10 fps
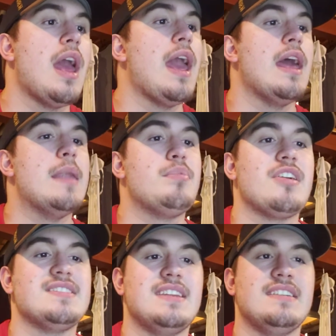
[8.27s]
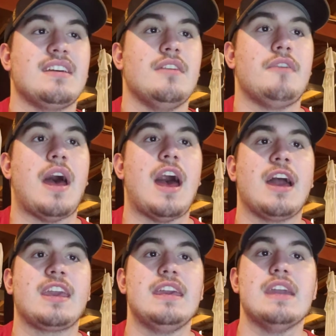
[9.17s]
and the President of
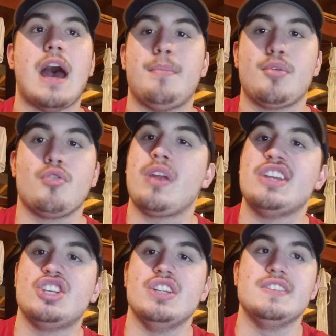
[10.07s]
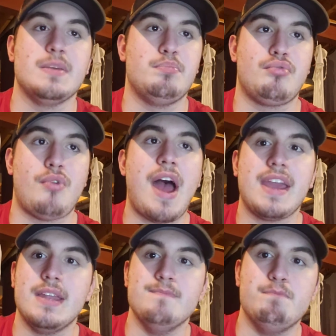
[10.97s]
Hockey Operations
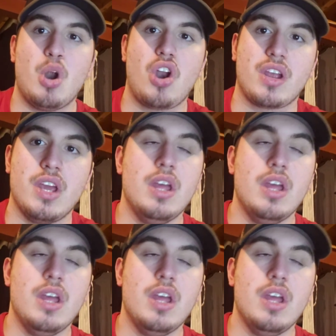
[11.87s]
Brian Burke.